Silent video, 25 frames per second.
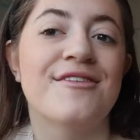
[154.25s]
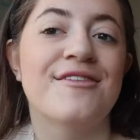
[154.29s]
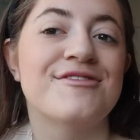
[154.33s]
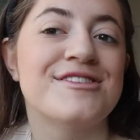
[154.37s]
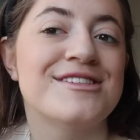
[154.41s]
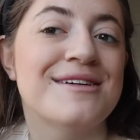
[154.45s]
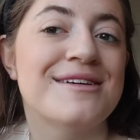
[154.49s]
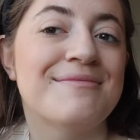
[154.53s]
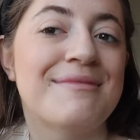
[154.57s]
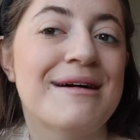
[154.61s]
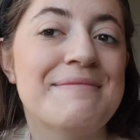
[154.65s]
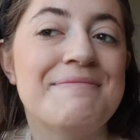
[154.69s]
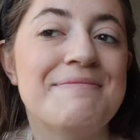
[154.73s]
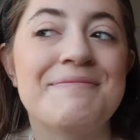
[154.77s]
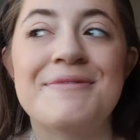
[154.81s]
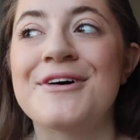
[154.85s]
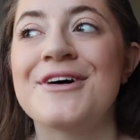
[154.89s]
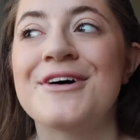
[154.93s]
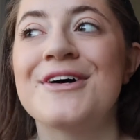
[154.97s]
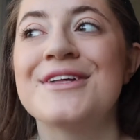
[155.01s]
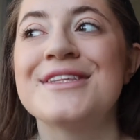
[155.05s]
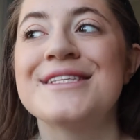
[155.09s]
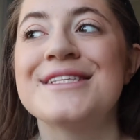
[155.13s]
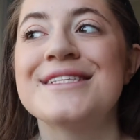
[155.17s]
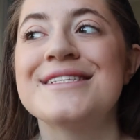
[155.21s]
I've just done my
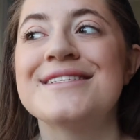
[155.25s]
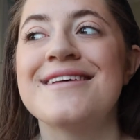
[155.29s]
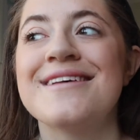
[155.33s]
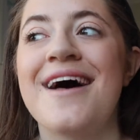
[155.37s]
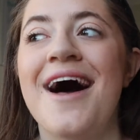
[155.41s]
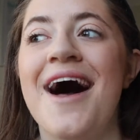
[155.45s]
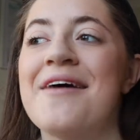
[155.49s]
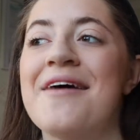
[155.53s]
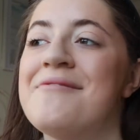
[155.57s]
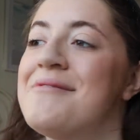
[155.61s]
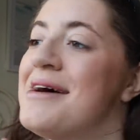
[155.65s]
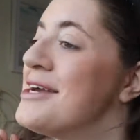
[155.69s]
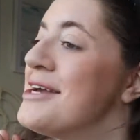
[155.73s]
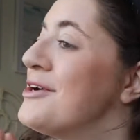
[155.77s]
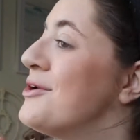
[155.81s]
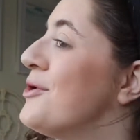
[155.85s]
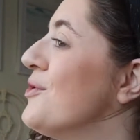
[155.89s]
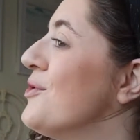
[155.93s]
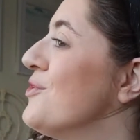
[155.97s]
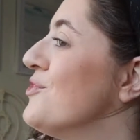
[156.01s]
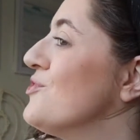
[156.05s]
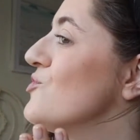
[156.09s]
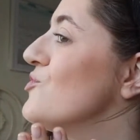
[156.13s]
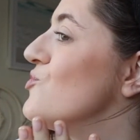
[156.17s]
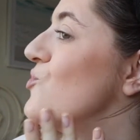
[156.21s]
bronzer, my
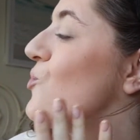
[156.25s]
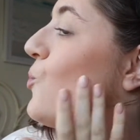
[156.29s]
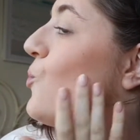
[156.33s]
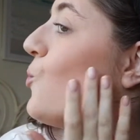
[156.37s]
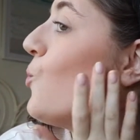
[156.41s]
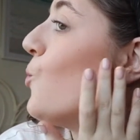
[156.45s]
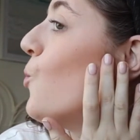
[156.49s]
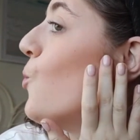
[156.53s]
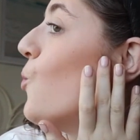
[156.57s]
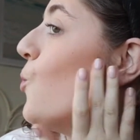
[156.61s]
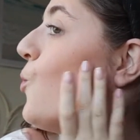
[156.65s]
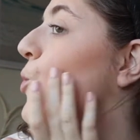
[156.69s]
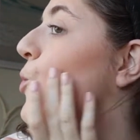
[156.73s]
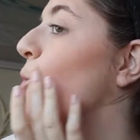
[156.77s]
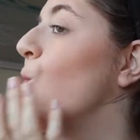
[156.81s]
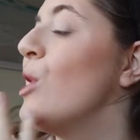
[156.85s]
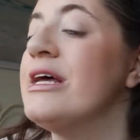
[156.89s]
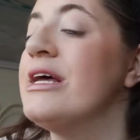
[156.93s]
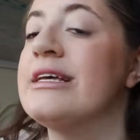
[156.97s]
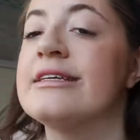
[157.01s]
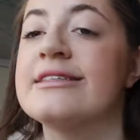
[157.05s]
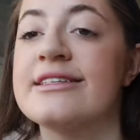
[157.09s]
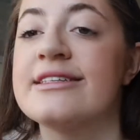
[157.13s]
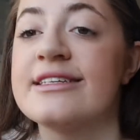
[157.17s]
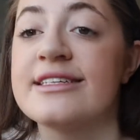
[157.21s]
contour.
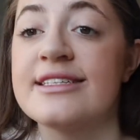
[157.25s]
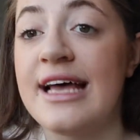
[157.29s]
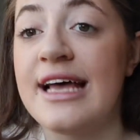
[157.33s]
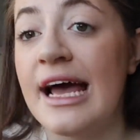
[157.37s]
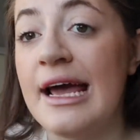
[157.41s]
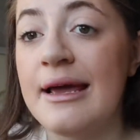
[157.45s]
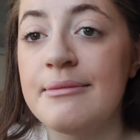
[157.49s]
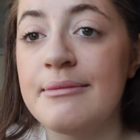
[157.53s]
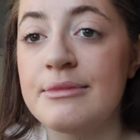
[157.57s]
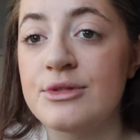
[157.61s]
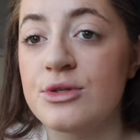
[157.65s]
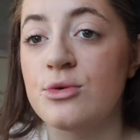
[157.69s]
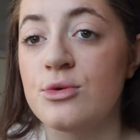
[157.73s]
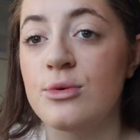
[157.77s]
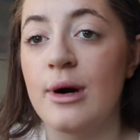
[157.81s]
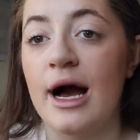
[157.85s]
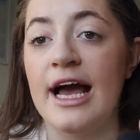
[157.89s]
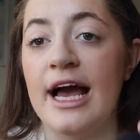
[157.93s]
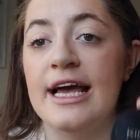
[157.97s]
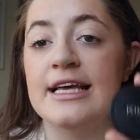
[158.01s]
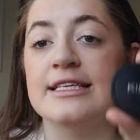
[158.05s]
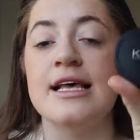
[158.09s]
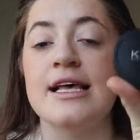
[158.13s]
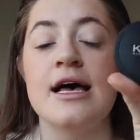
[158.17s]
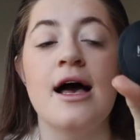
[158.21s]
It's the same as
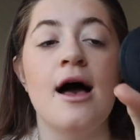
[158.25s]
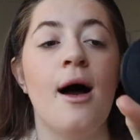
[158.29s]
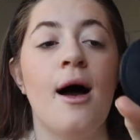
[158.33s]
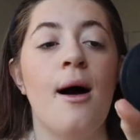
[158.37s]
always.